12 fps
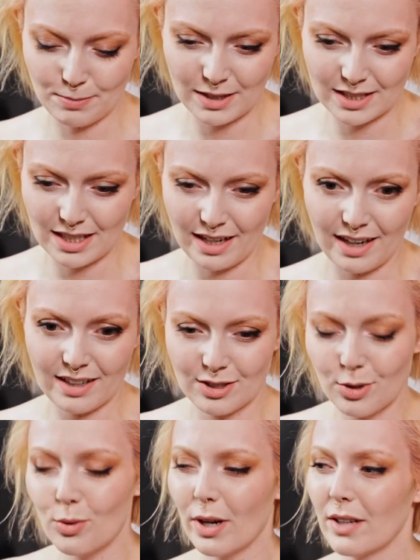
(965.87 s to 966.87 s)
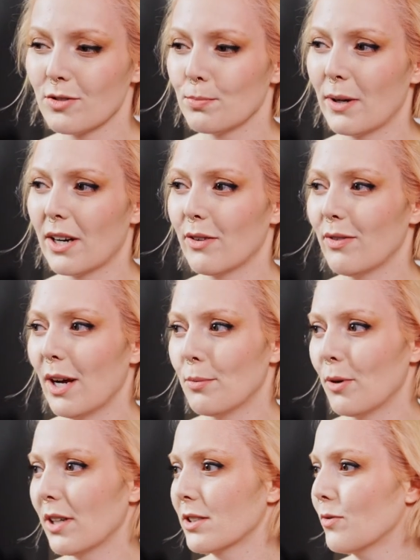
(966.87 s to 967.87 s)
because I do have spare
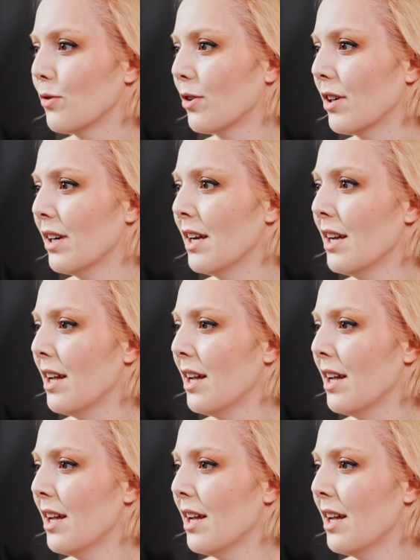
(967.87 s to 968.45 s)
fabrics for